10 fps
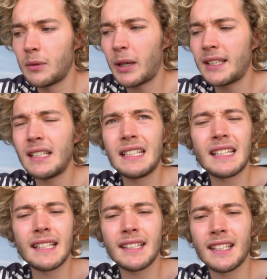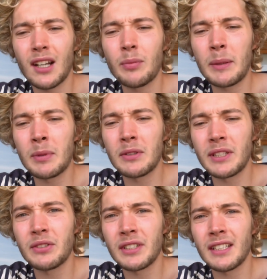basically the things that young people are
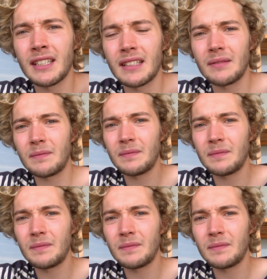interested in.